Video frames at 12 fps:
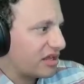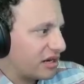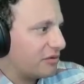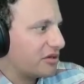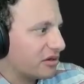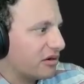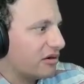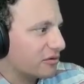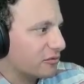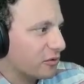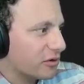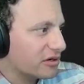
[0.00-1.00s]
how your
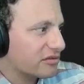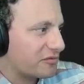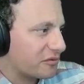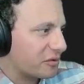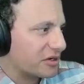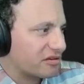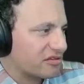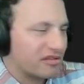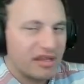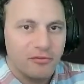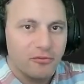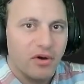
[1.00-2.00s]
car works, if you want to
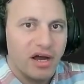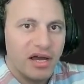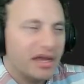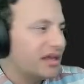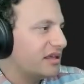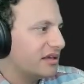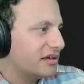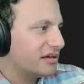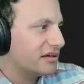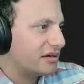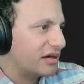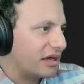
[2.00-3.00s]
understand why
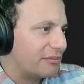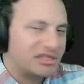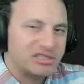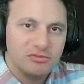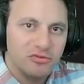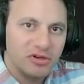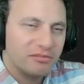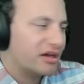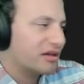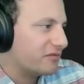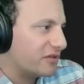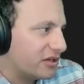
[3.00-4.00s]
uh, I mentioned one of my
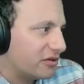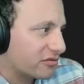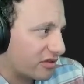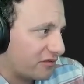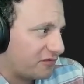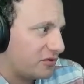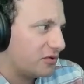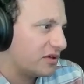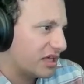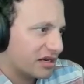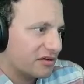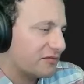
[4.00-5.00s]
other videos, if you
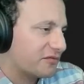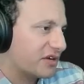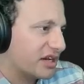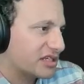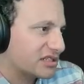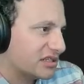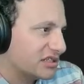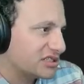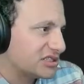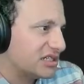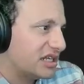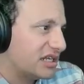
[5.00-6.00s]
get a front end
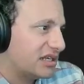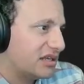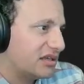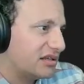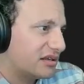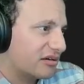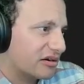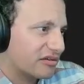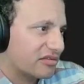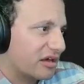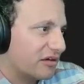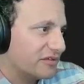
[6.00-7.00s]
collision and uh, the car
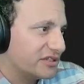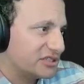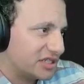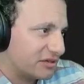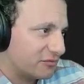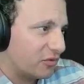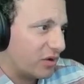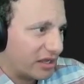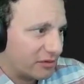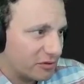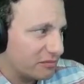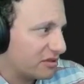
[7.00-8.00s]
salvage, and
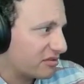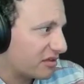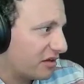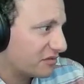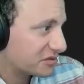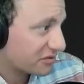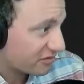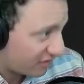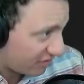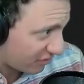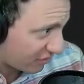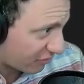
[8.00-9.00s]
why would it be salvaged? Because
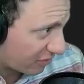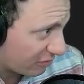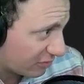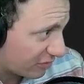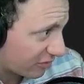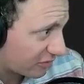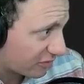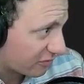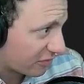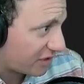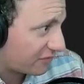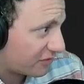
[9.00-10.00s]
this is a crumble zones
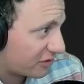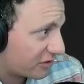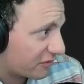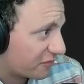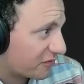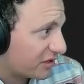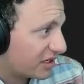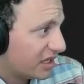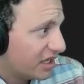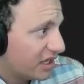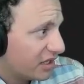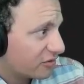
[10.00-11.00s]
right here. If you look in the front,
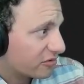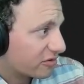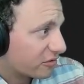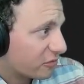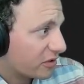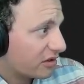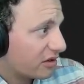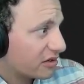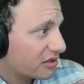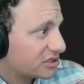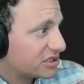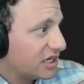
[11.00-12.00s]
those are the wheel
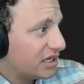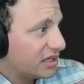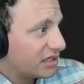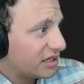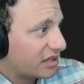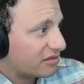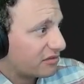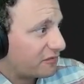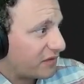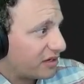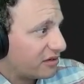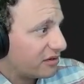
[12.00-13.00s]
arch, that's the
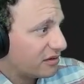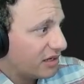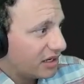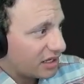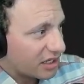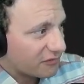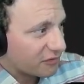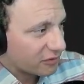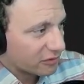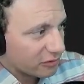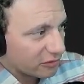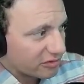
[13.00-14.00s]
fender, and if you
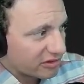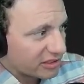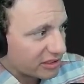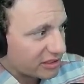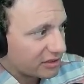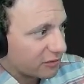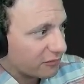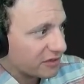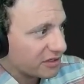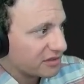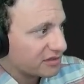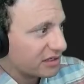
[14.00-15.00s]
look closely over
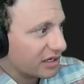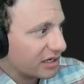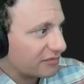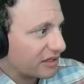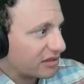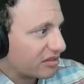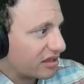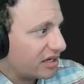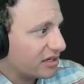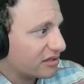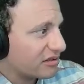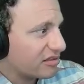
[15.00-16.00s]
here to the left hand
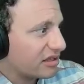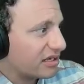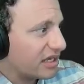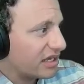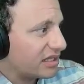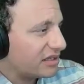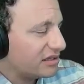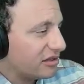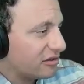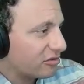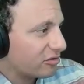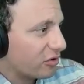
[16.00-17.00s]
side, you can see that
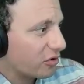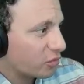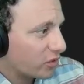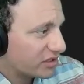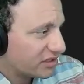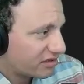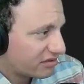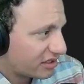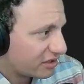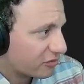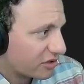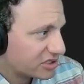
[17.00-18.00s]
this zone when this
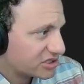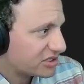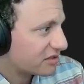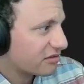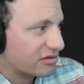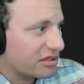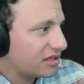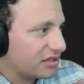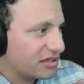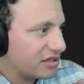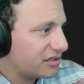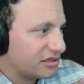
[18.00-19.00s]
thing crushes, uh,
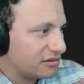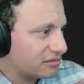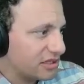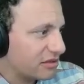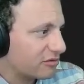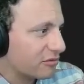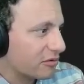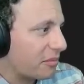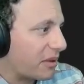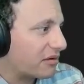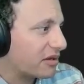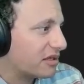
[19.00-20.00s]
you, there's no
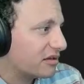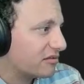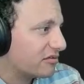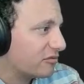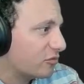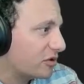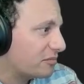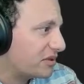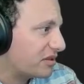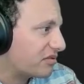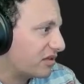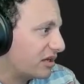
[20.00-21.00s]
repairing it. This is a one
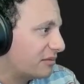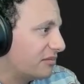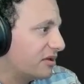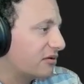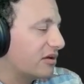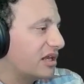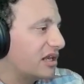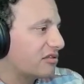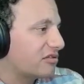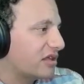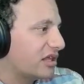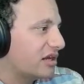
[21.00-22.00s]
piece solid metal
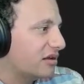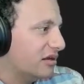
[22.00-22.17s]
unless you're gonna